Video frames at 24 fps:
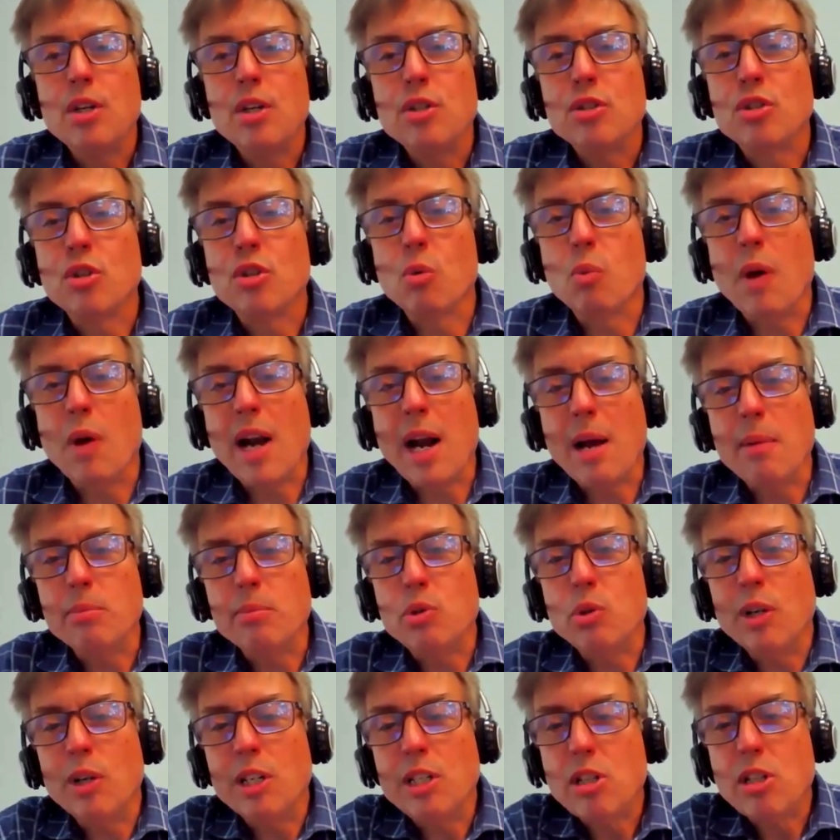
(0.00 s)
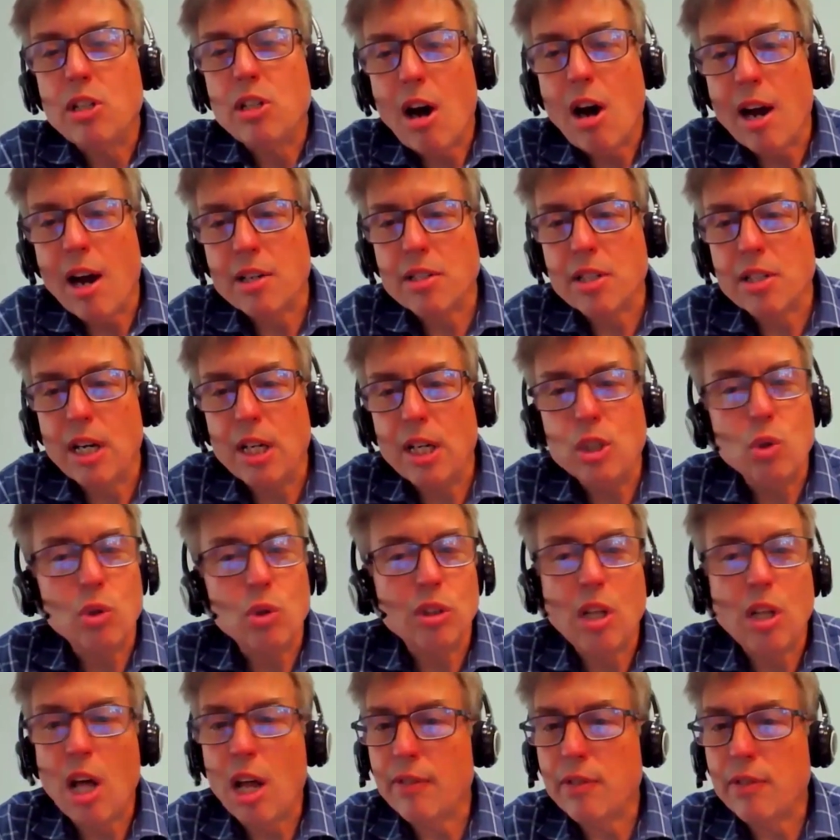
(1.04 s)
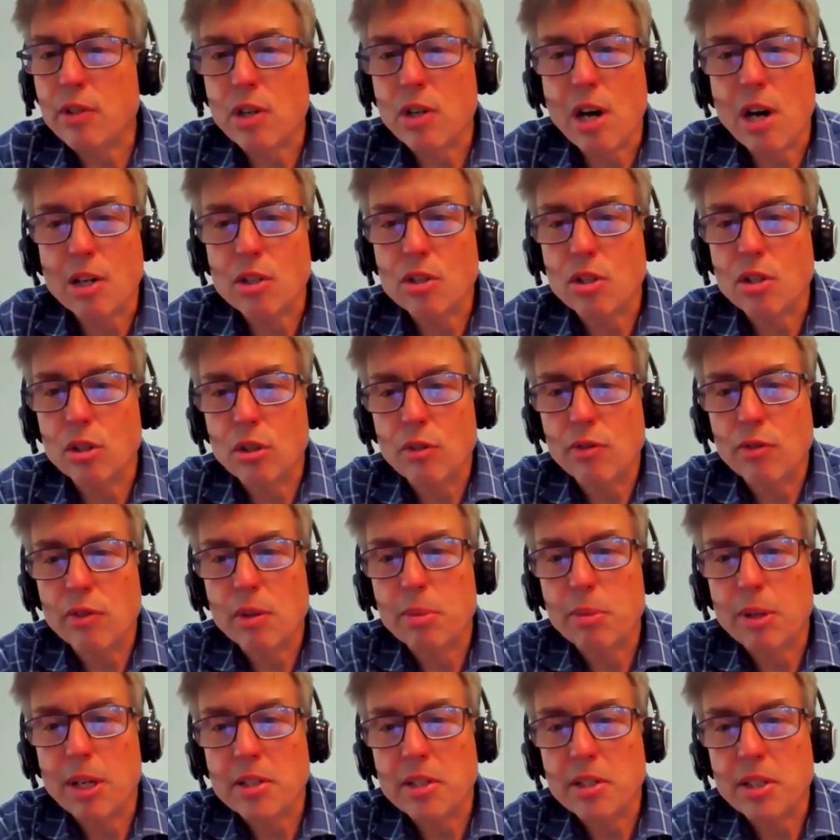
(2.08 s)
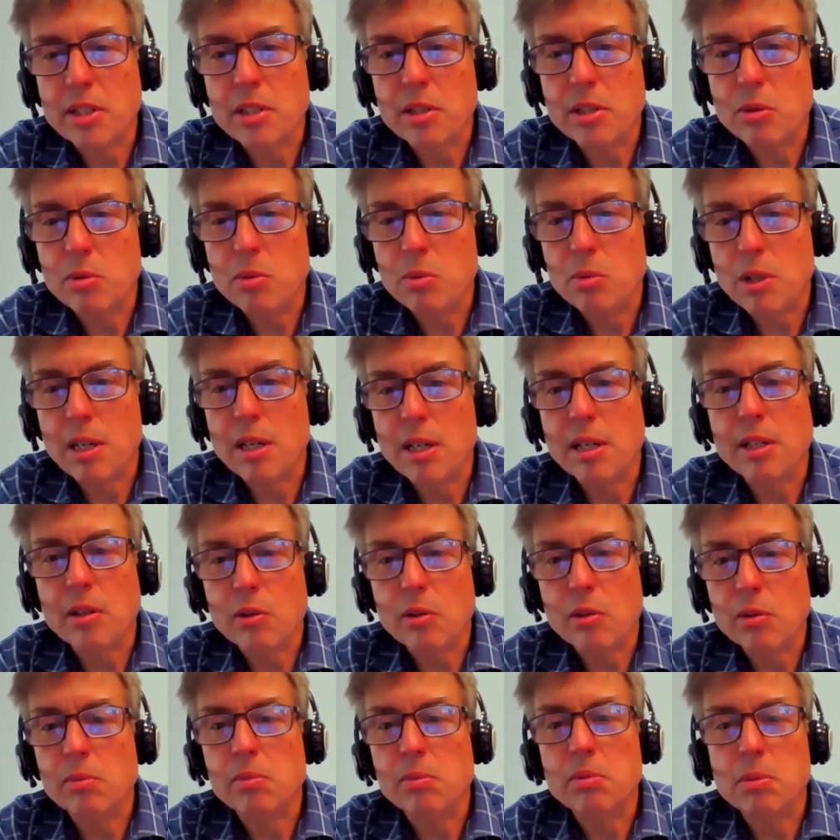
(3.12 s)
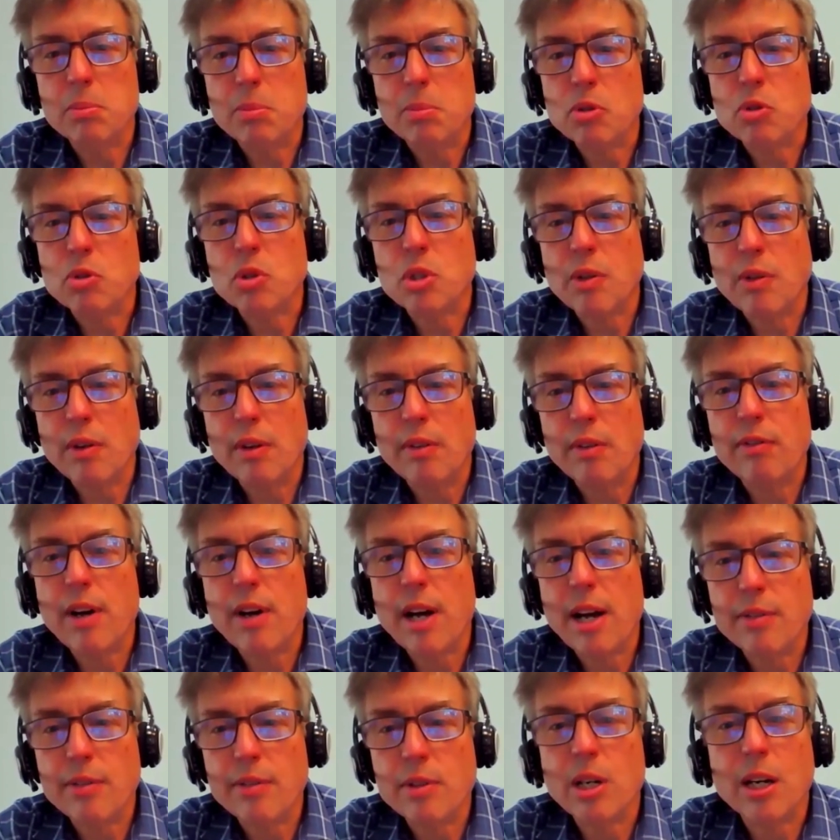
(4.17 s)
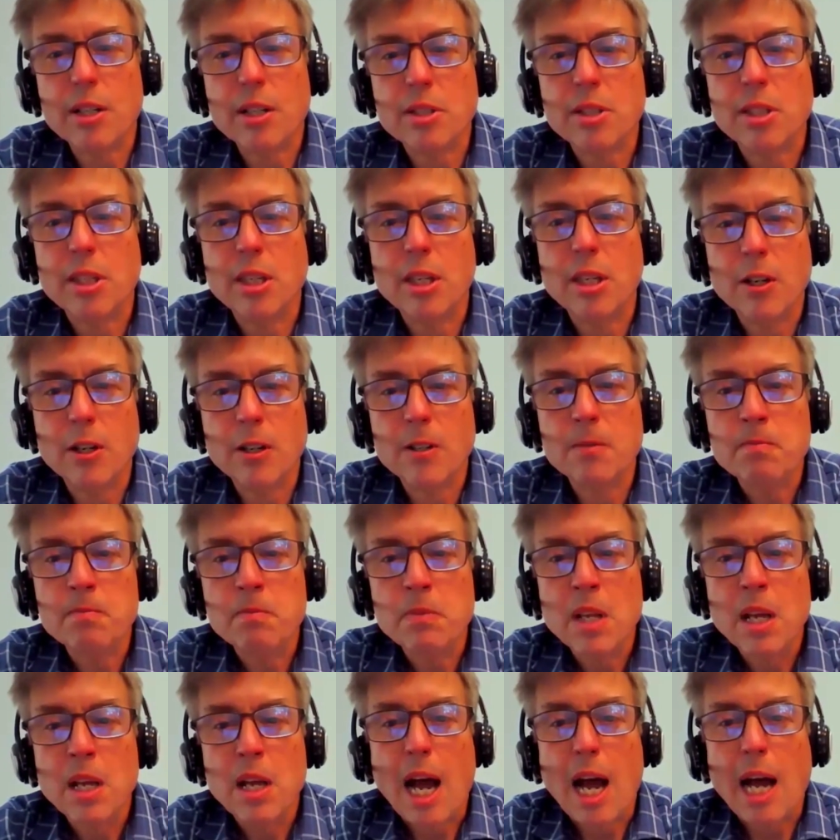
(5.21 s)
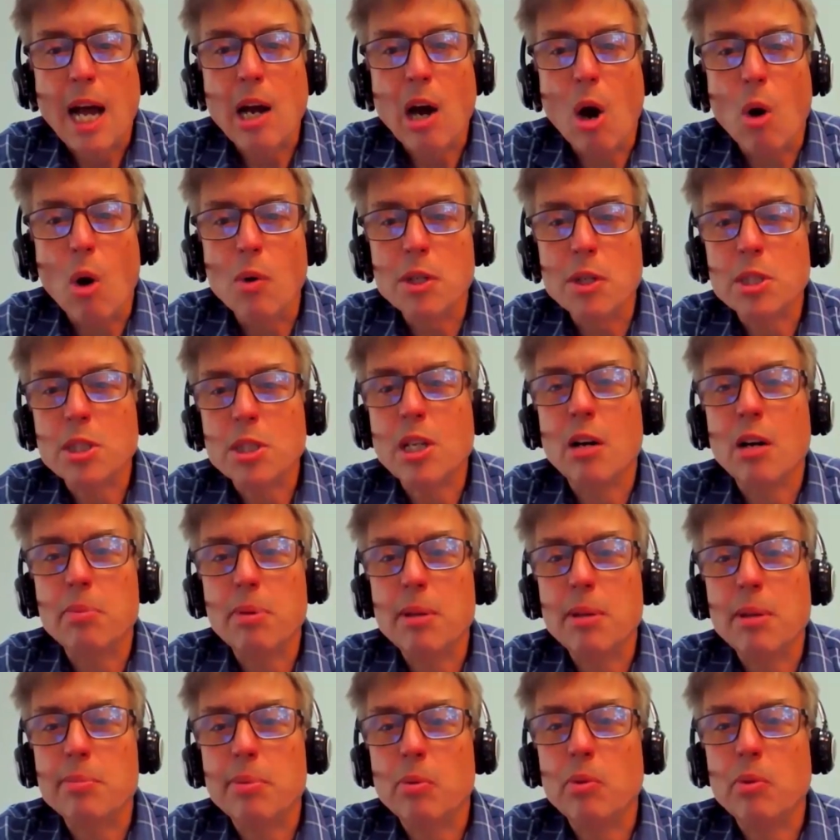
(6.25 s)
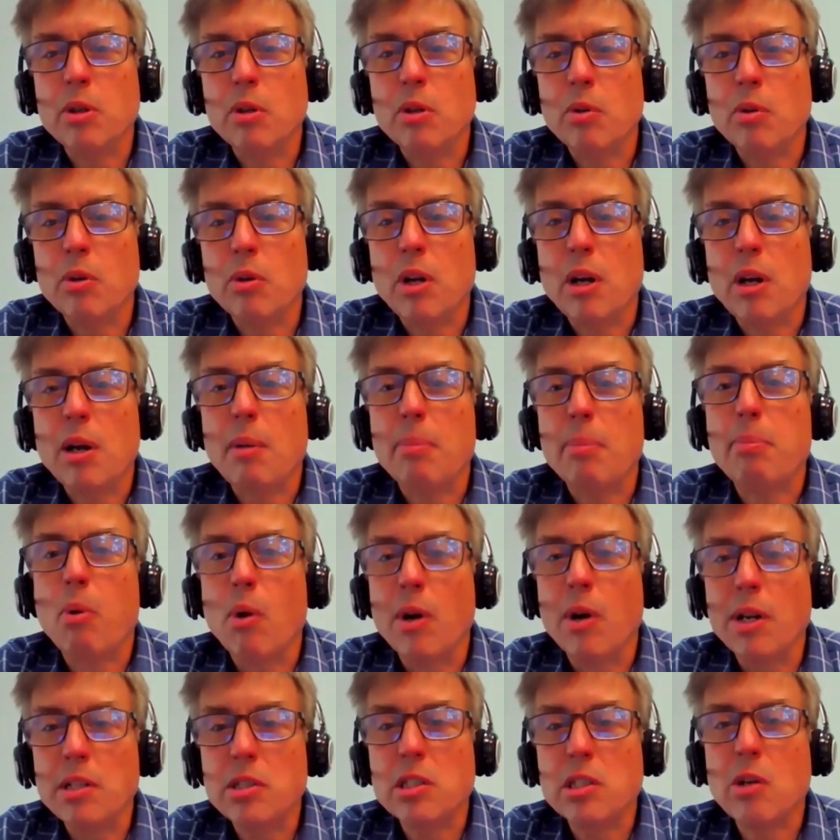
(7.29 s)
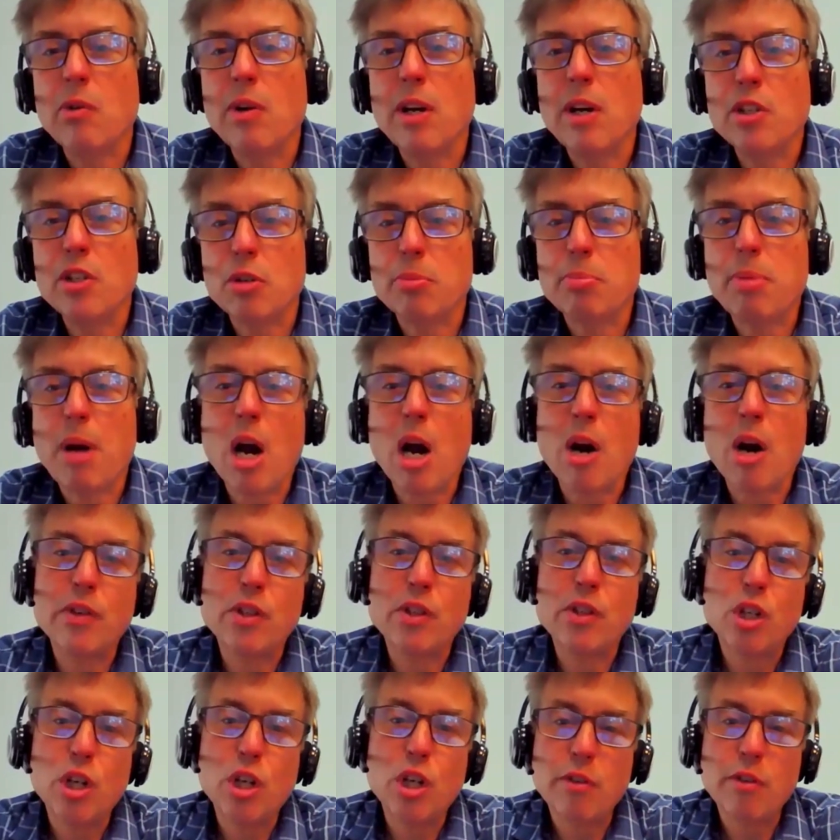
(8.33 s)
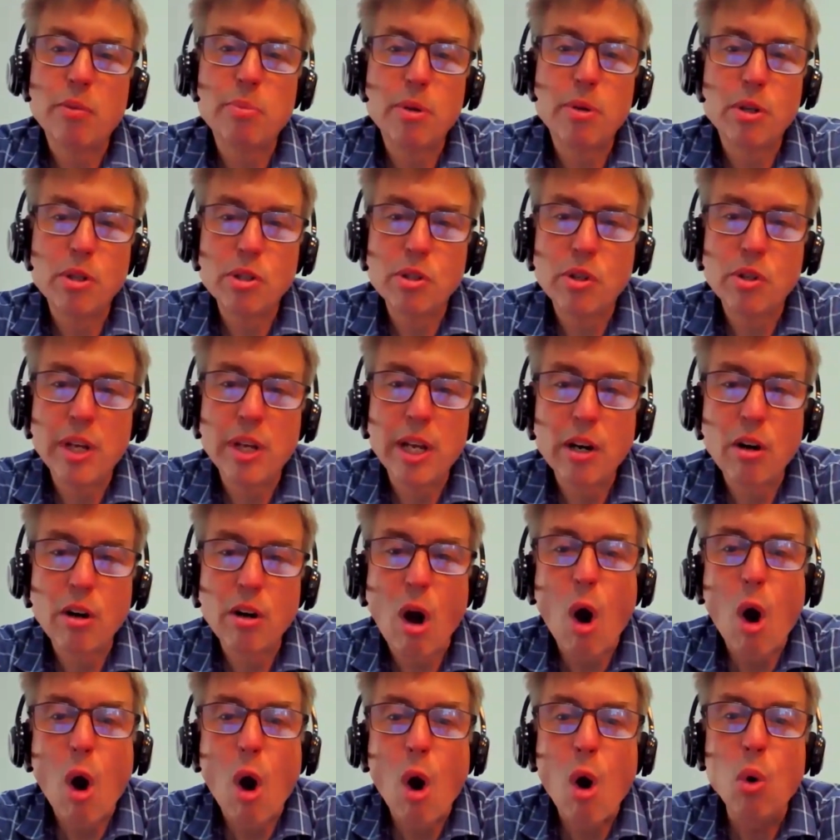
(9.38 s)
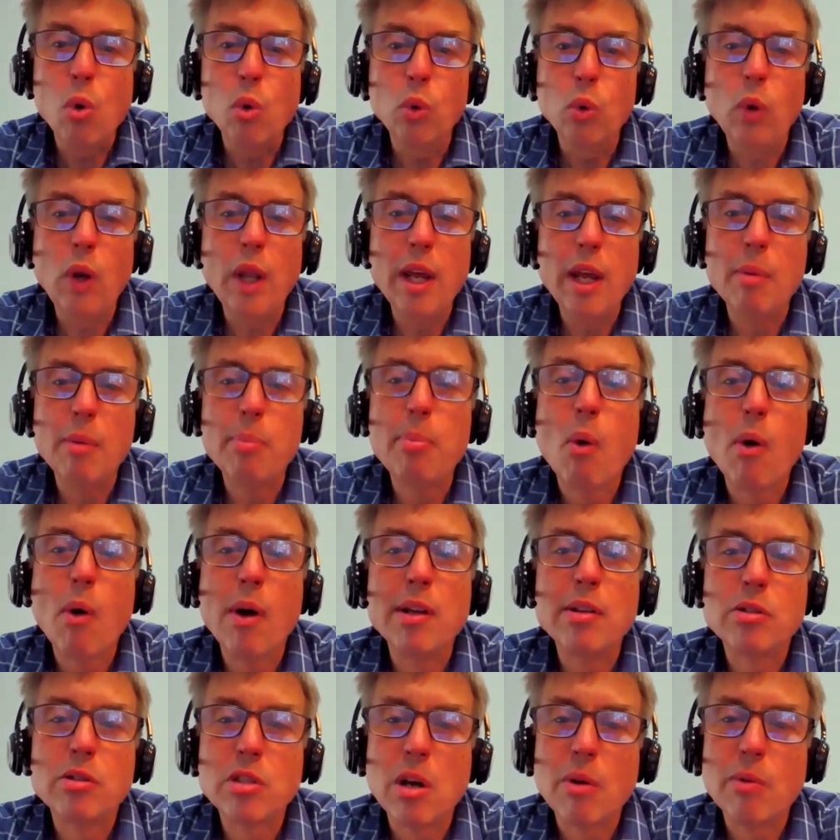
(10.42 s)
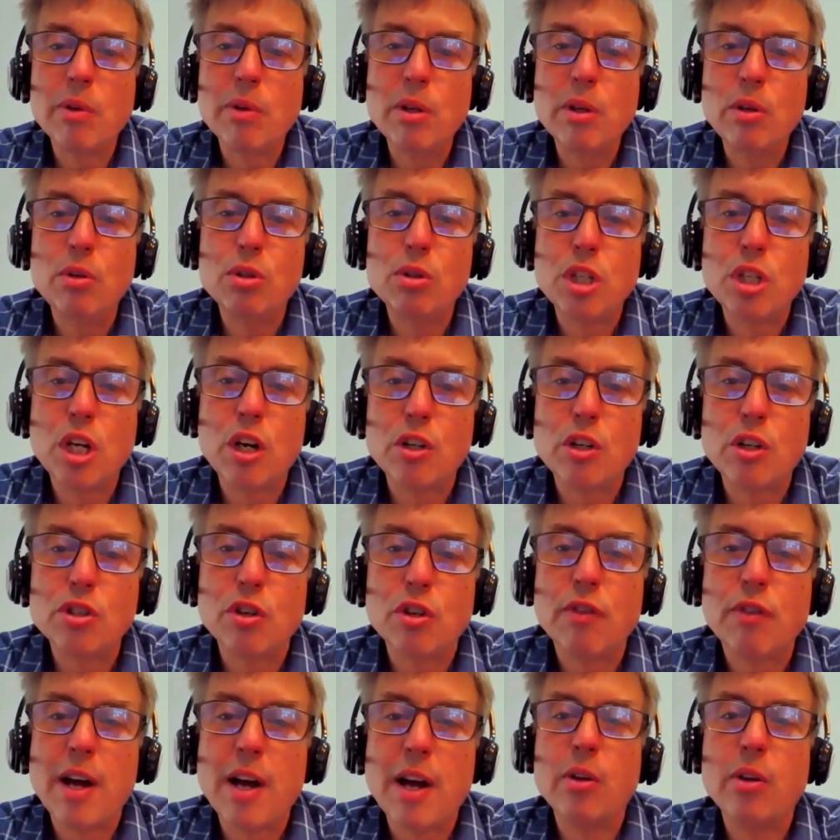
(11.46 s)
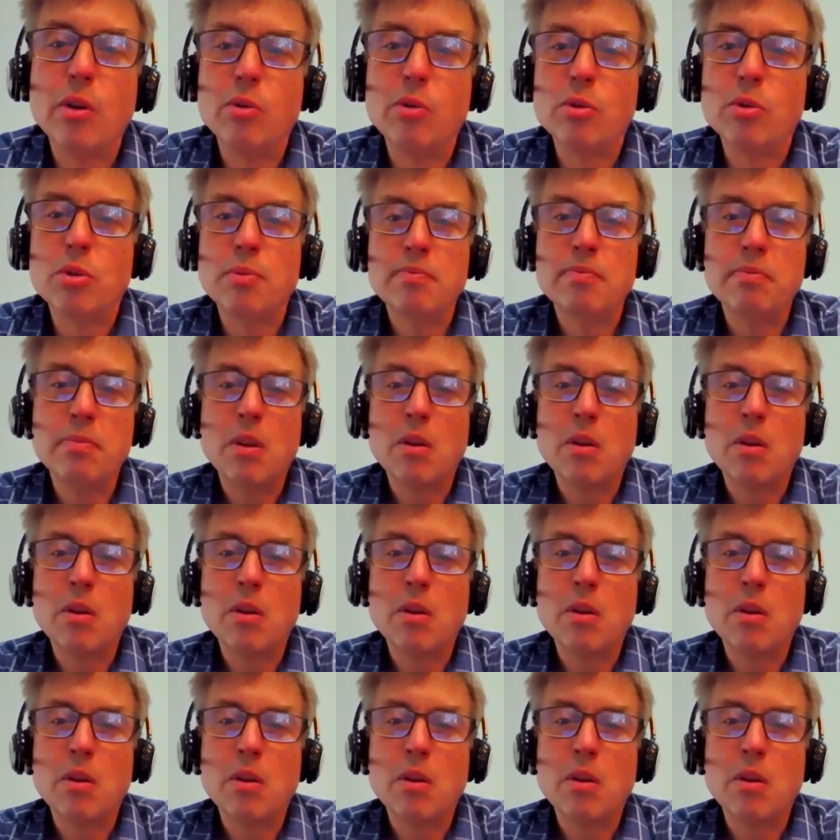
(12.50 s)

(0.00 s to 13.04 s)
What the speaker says: So when I'm doing talks, and I do a lot of talks all over the place, I do, about 75 talks a year. I always tell people when you appoint someone as your power of attorney for personal care, only appoint someone who shares your values.